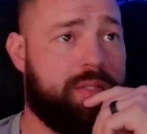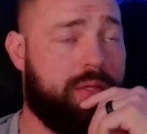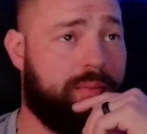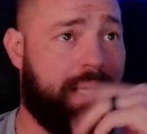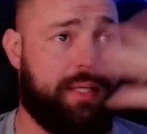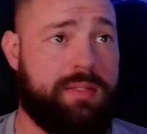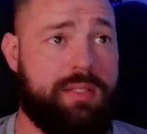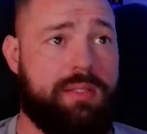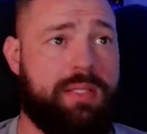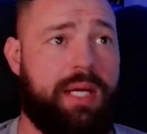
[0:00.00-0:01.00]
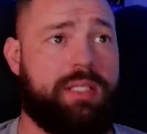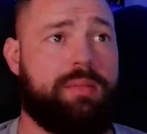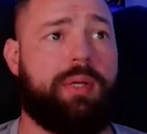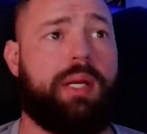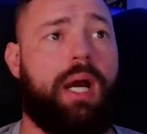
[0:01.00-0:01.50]
So I could see this actually
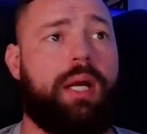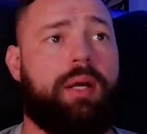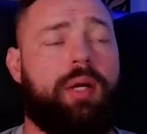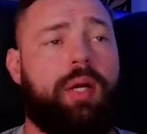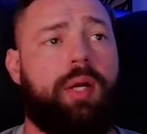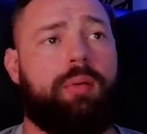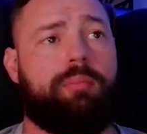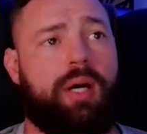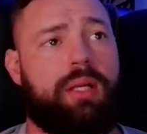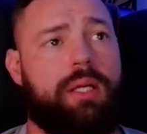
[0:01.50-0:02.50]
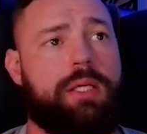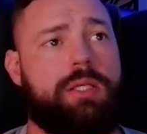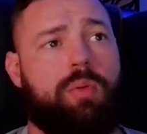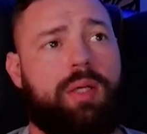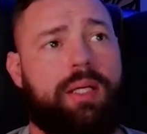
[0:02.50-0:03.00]
being higher, but it
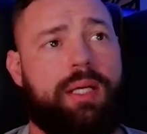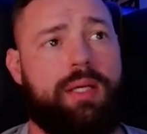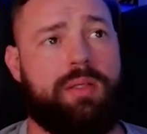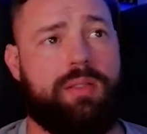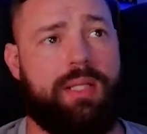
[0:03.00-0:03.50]
is what it is.